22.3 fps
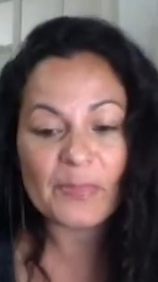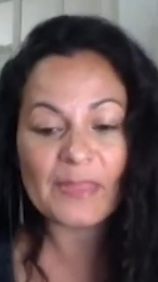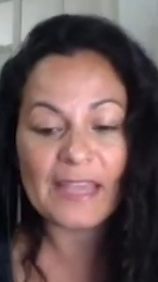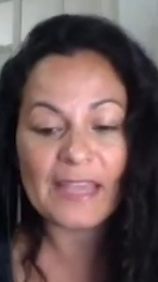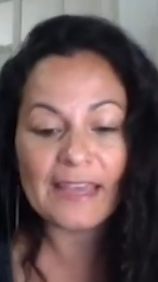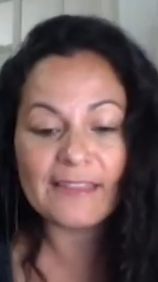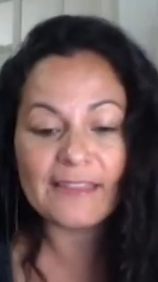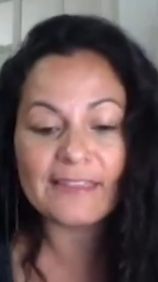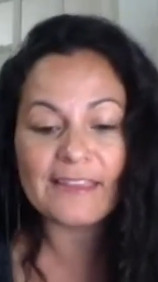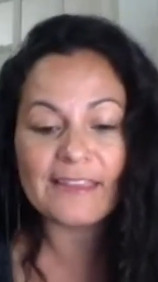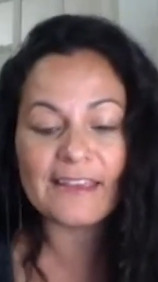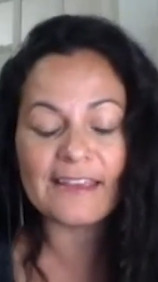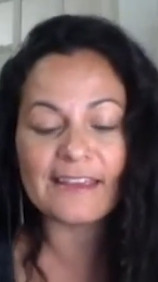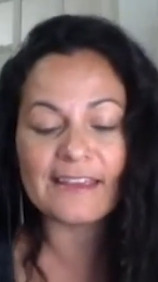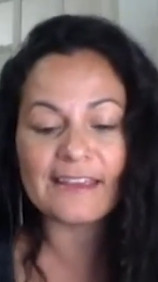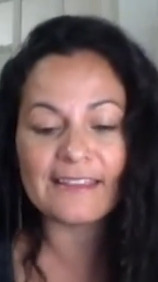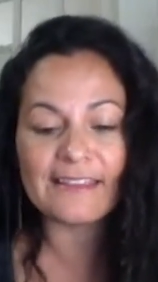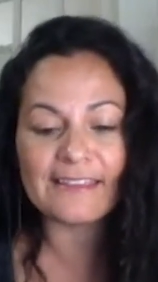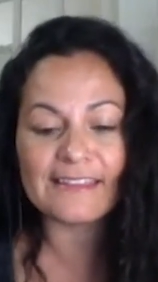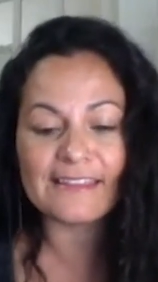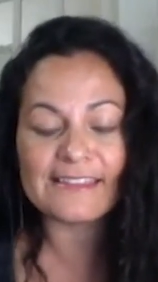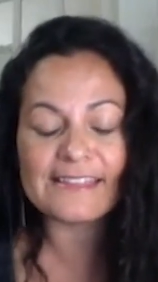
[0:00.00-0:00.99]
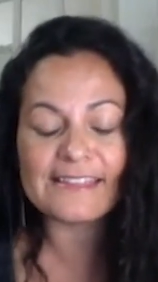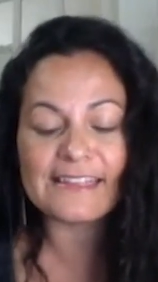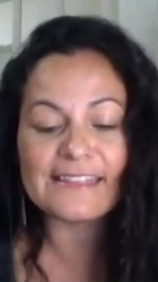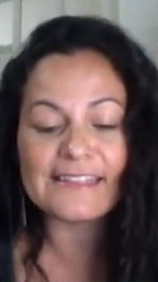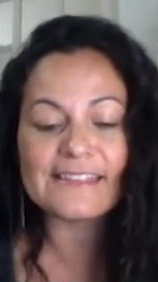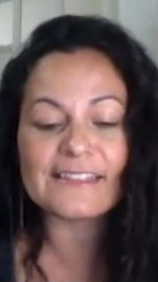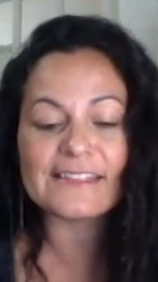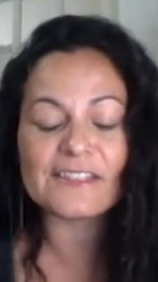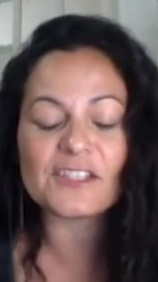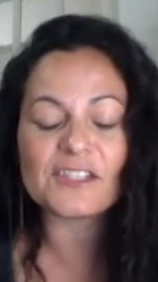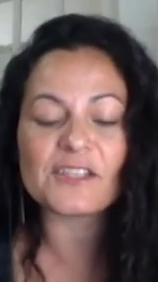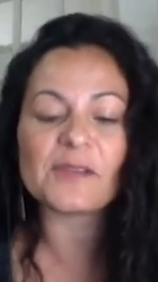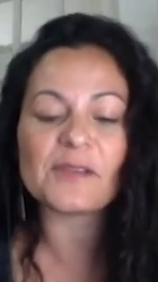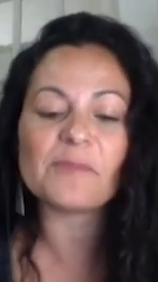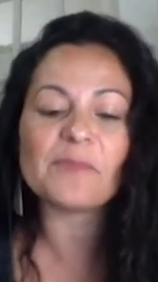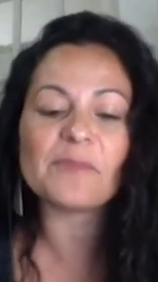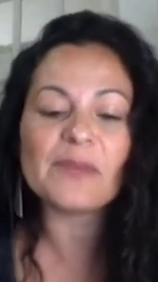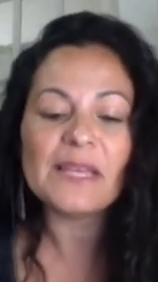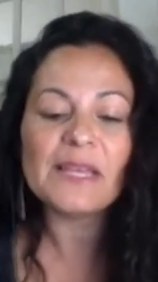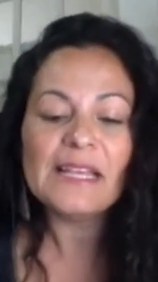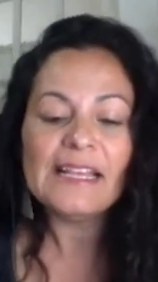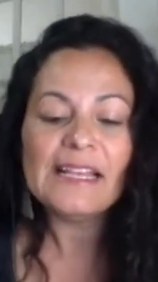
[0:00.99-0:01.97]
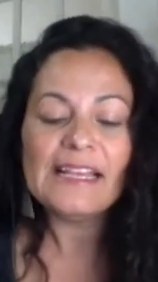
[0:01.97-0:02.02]
get the
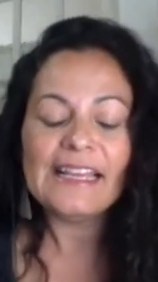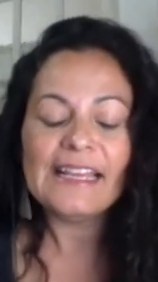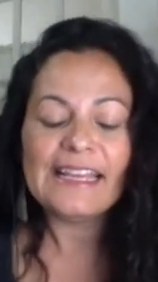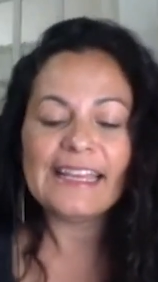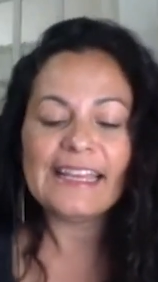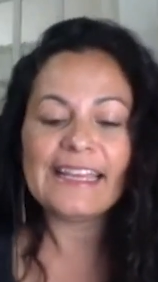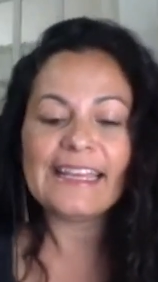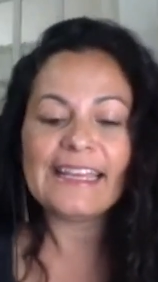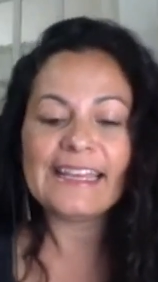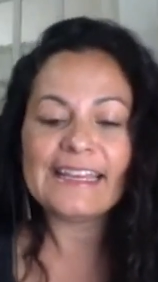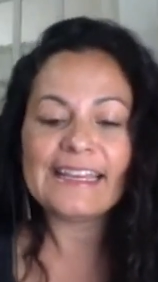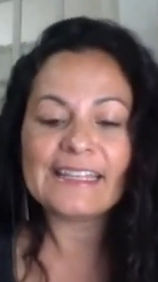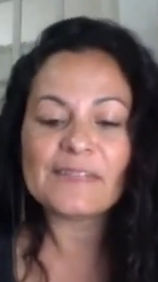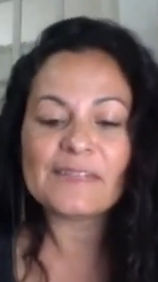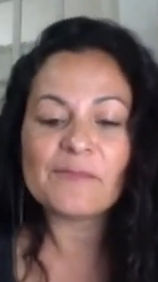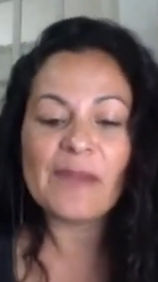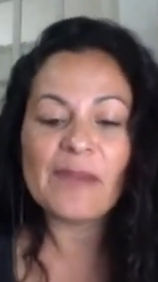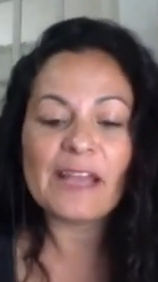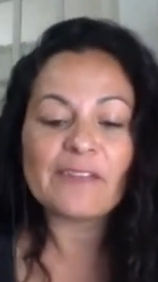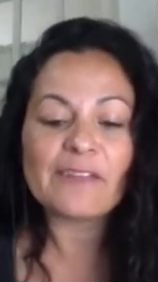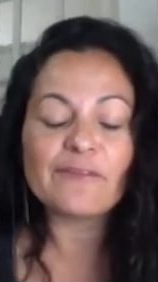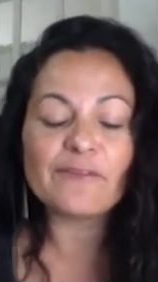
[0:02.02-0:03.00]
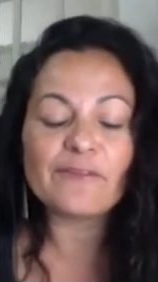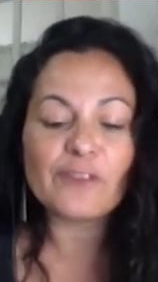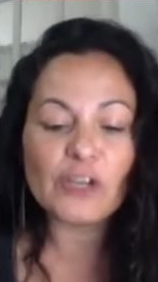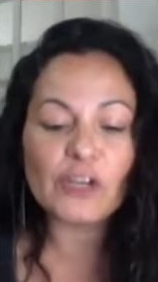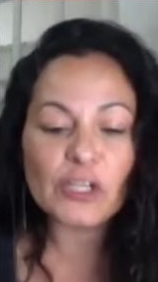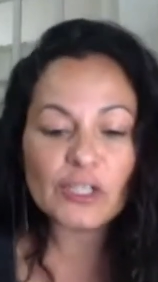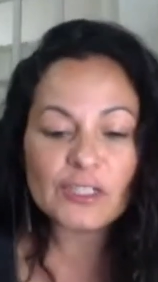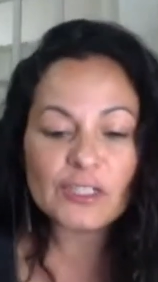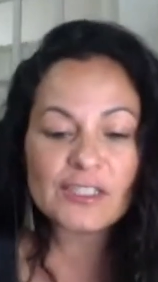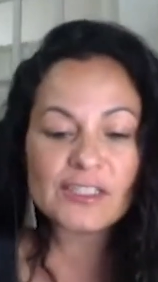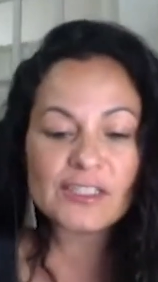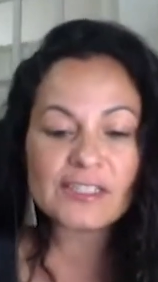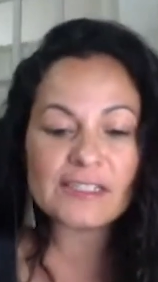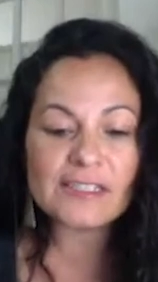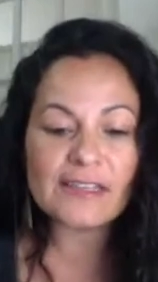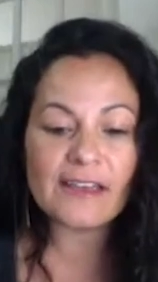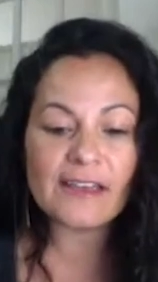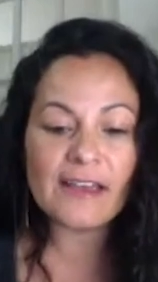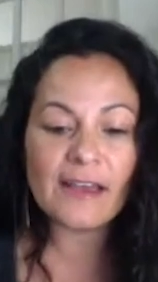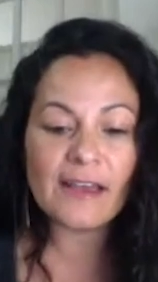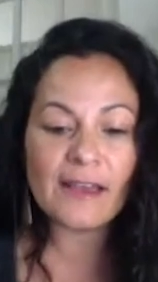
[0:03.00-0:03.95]
citizenship. And my first